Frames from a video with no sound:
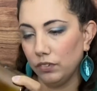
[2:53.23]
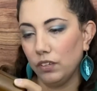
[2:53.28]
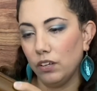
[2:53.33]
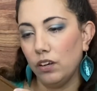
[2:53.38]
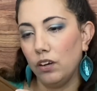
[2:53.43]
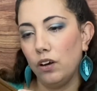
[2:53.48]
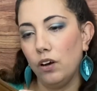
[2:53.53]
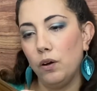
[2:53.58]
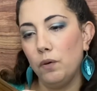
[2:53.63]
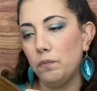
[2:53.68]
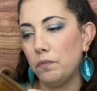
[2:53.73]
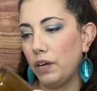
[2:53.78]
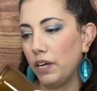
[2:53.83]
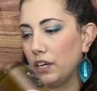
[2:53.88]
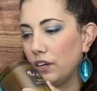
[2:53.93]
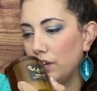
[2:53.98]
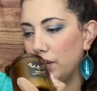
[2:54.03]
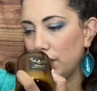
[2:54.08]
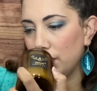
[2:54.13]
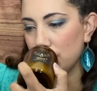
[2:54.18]
Oh my
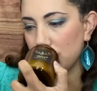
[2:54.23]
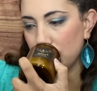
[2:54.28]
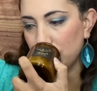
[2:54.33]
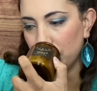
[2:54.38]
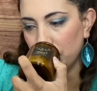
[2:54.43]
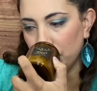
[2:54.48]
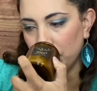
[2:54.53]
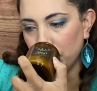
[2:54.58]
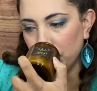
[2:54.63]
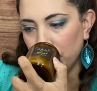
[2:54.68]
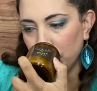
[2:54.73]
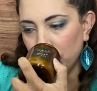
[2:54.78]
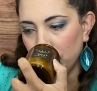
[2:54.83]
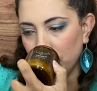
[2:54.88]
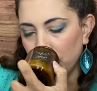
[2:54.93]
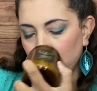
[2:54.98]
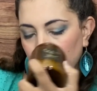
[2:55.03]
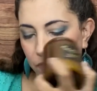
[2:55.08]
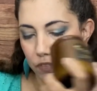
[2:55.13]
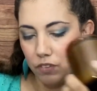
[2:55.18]
goodness.
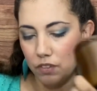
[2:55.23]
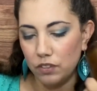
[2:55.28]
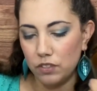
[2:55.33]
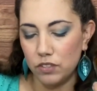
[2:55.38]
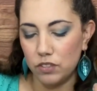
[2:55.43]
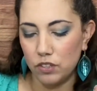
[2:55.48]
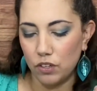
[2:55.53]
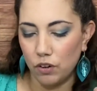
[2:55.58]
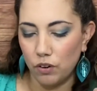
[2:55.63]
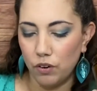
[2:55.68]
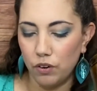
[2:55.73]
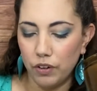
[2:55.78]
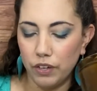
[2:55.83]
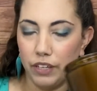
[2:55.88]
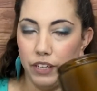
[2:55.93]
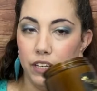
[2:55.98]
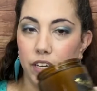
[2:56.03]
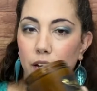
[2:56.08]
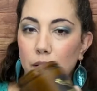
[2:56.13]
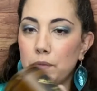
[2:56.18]
So
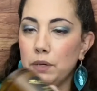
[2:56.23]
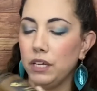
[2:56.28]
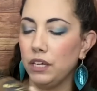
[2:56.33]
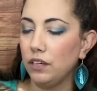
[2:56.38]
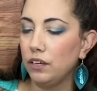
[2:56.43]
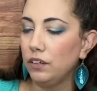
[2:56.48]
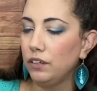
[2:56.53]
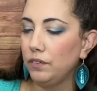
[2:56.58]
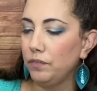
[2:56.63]
yummy.